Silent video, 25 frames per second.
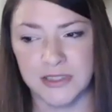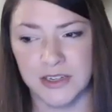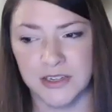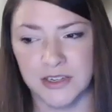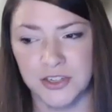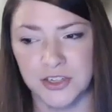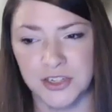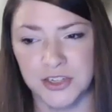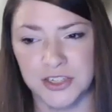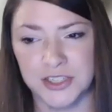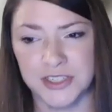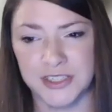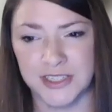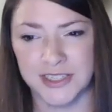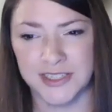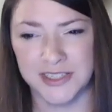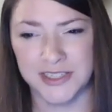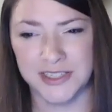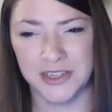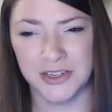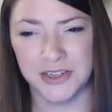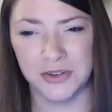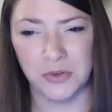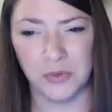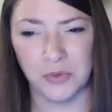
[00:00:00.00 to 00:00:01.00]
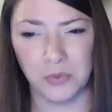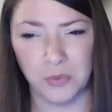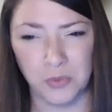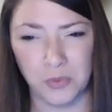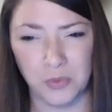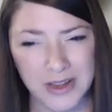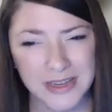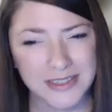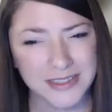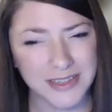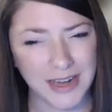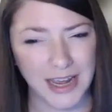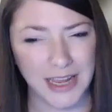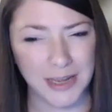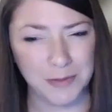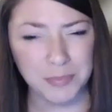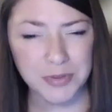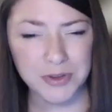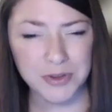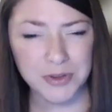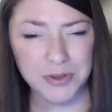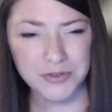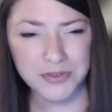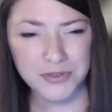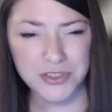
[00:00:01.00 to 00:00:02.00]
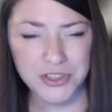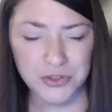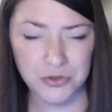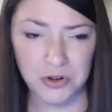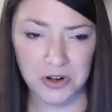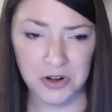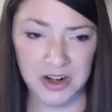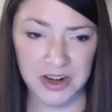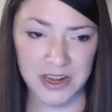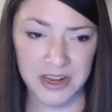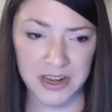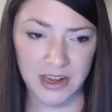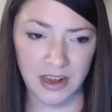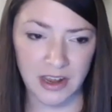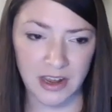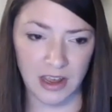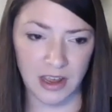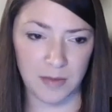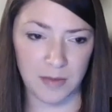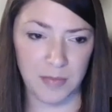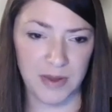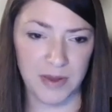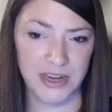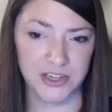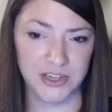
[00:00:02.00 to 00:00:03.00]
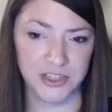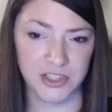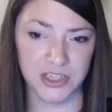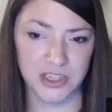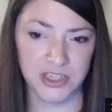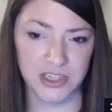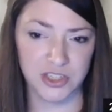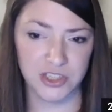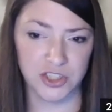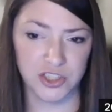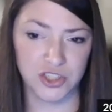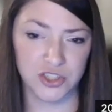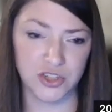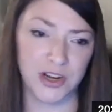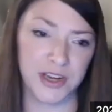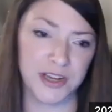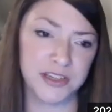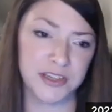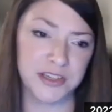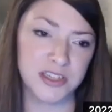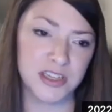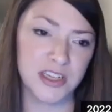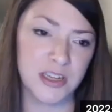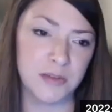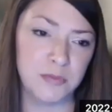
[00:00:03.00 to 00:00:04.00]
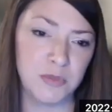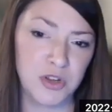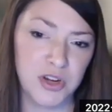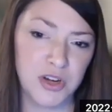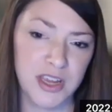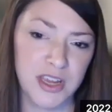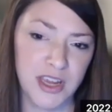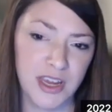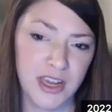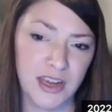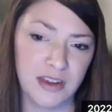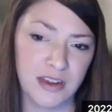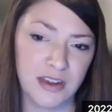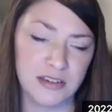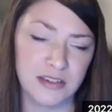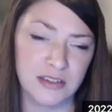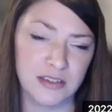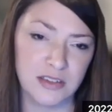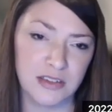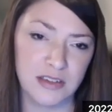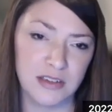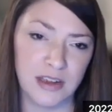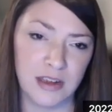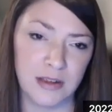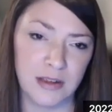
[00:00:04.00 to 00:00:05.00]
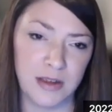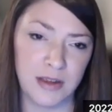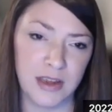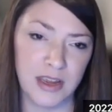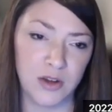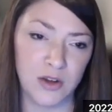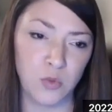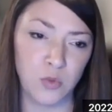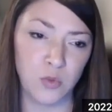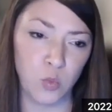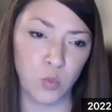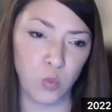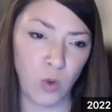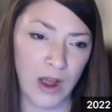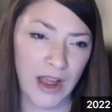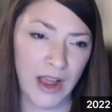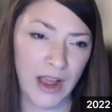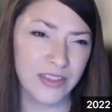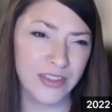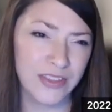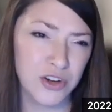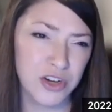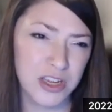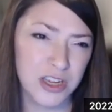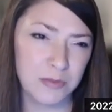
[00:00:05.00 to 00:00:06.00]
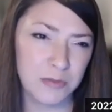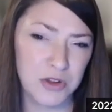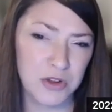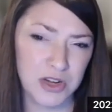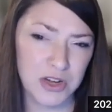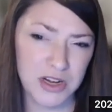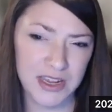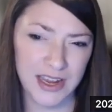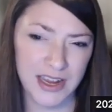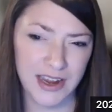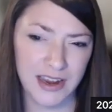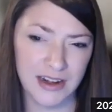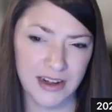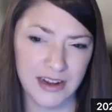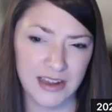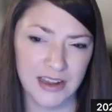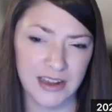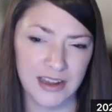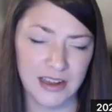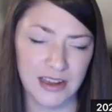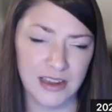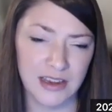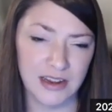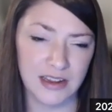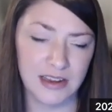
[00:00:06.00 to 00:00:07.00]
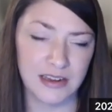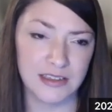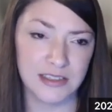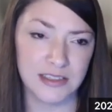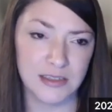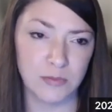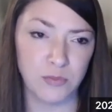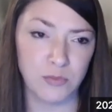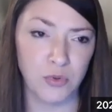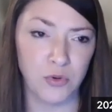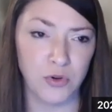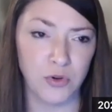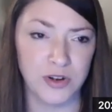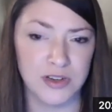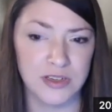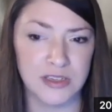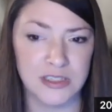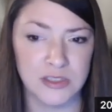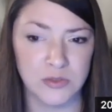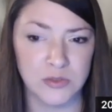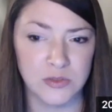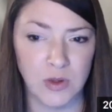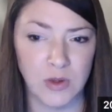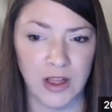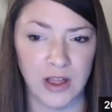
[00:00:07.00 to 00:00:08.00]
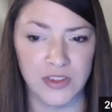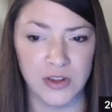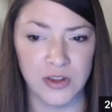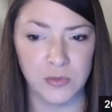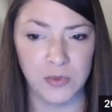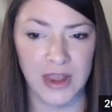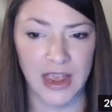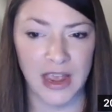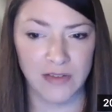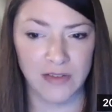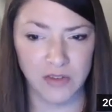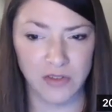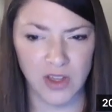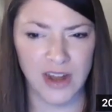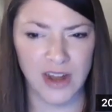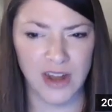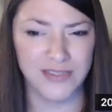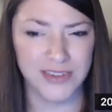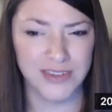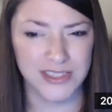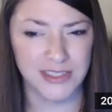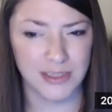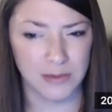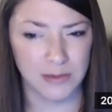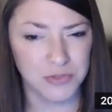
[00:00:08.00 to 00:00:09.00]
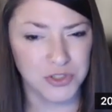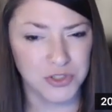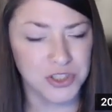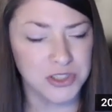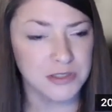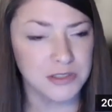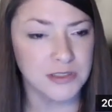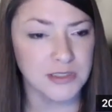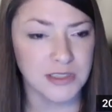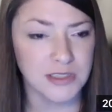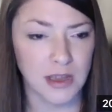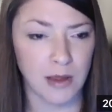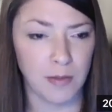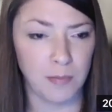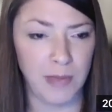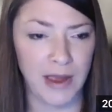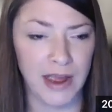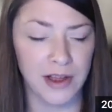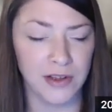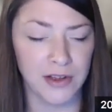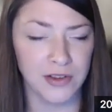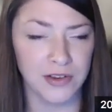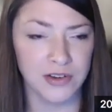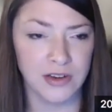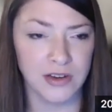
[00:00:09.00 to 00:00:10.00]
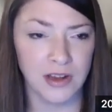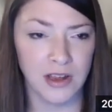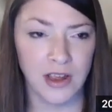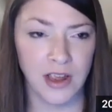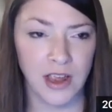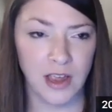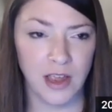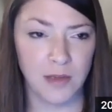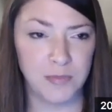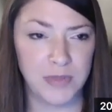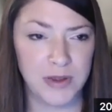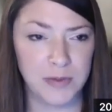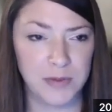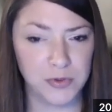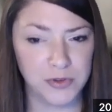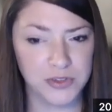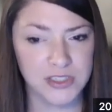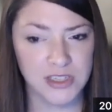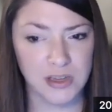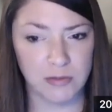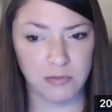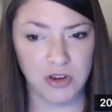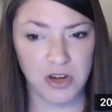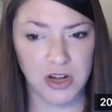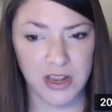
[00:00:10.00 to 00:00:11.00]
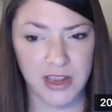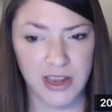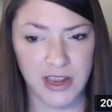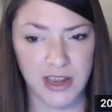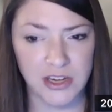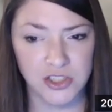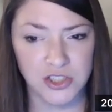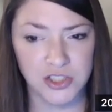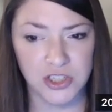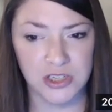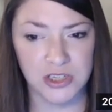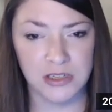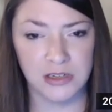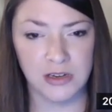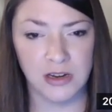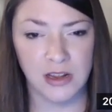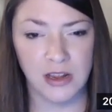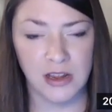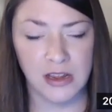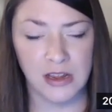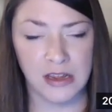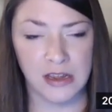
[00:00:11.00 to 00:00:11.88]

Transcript: understanding what type of story a patient is trying to communicate and why they're communicating it is important as well. I think we have a lot of assumptions about people's communication.